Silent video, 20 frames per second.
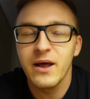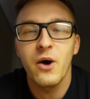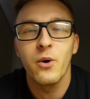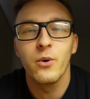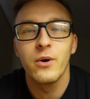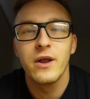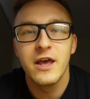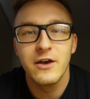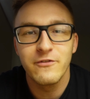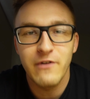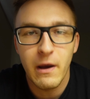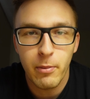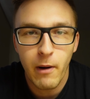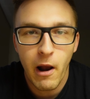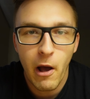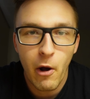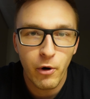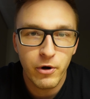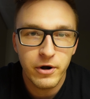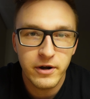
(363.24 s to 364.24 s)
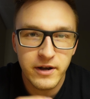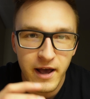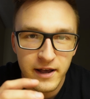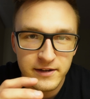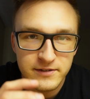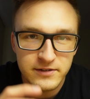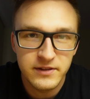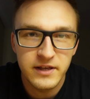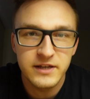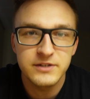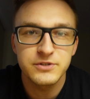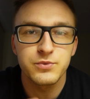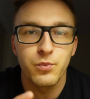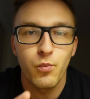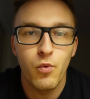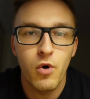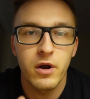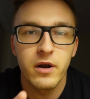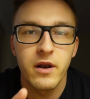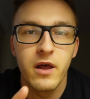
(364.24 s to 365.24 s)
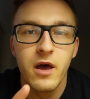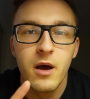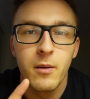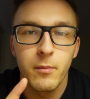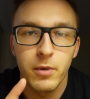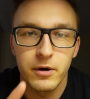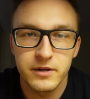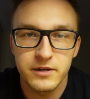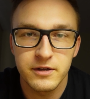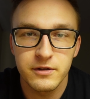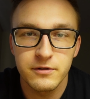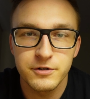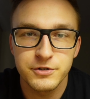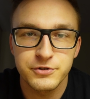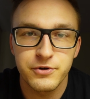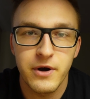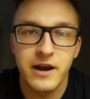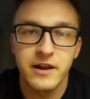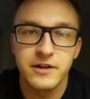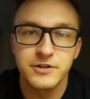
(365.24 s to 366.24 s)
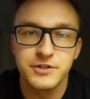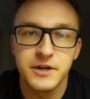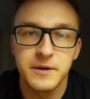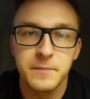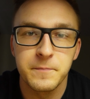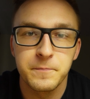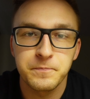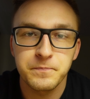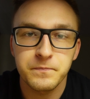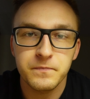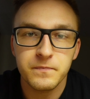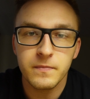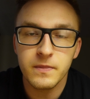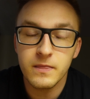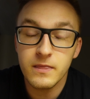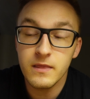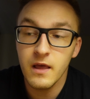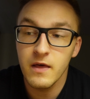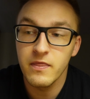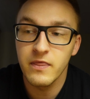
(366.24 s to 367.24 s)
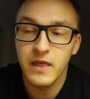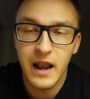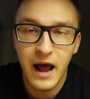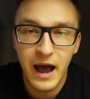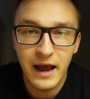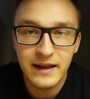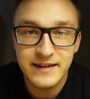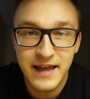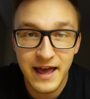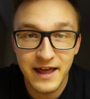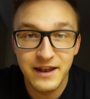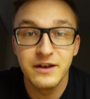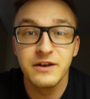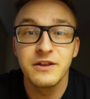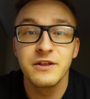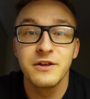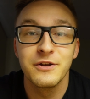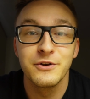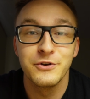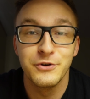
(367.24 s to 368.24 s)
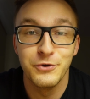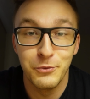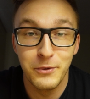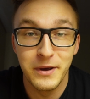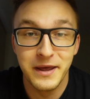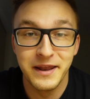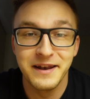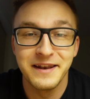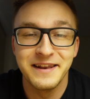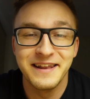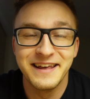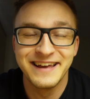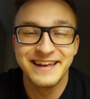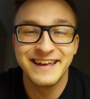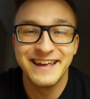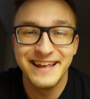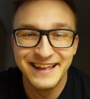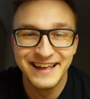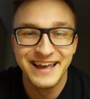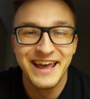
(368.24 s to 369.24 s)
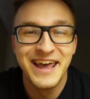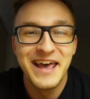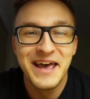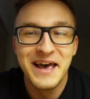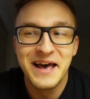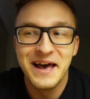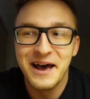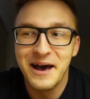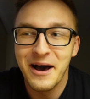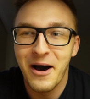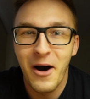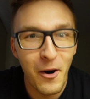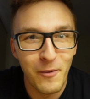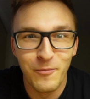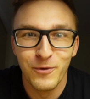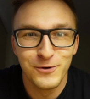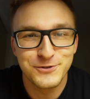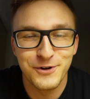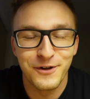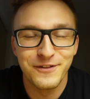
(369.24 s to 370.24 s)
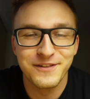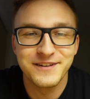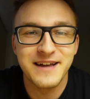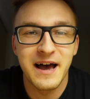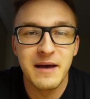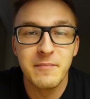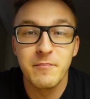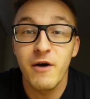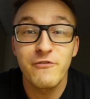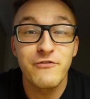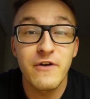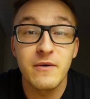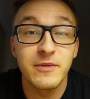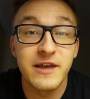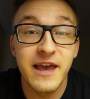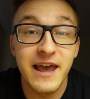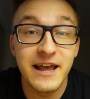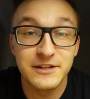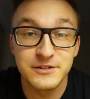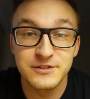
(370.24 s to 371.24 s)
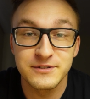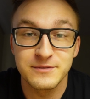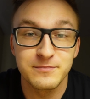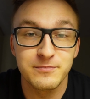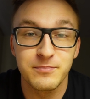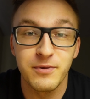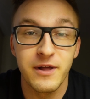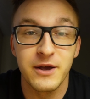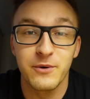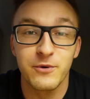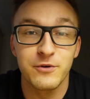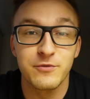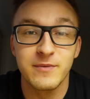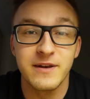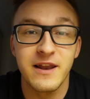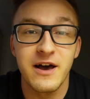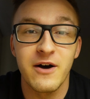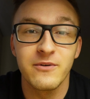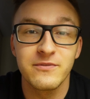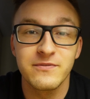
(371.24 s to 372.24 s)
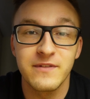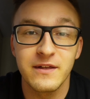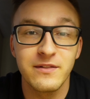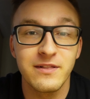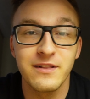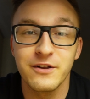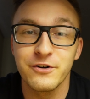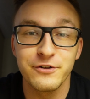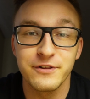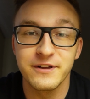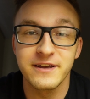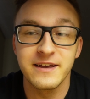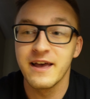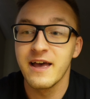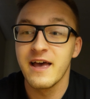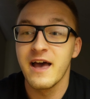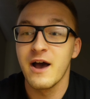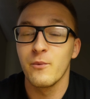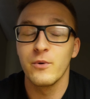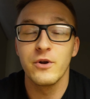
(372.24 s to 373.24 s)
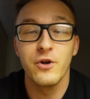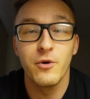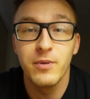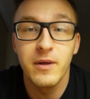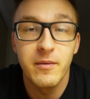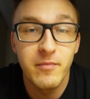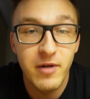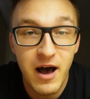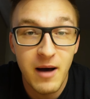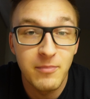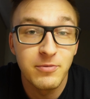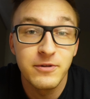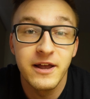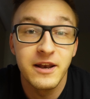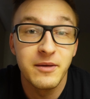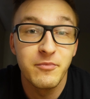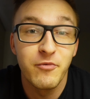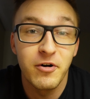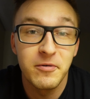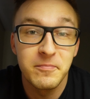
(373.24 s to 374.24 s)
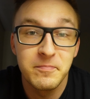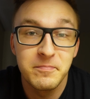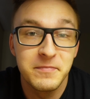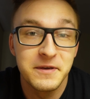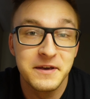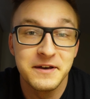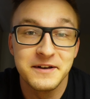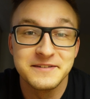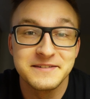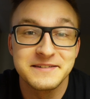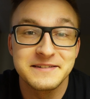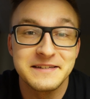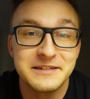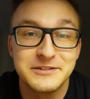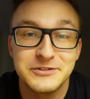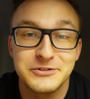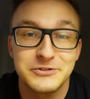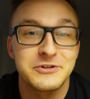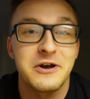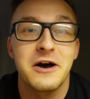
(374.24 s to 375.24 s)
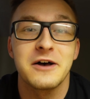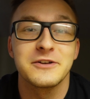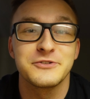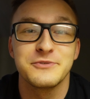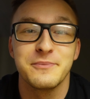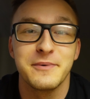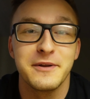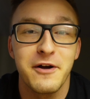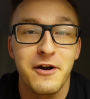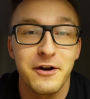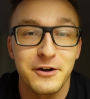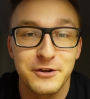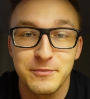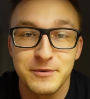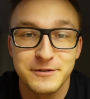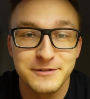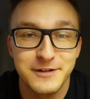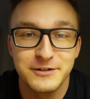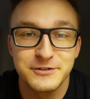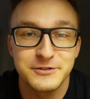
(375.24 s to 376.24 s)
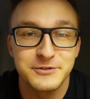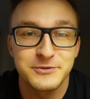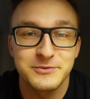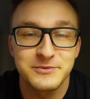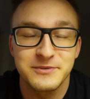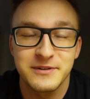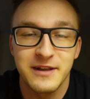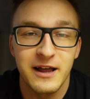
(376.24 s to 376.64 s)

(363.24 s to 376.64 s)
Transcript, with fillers: out. If I prioritize this one particular strategy, then I tend to win. Almost all the time. My family hates playing with me now. They literally, we don't play Monopoly anymore because it's just caused too many arguments. I just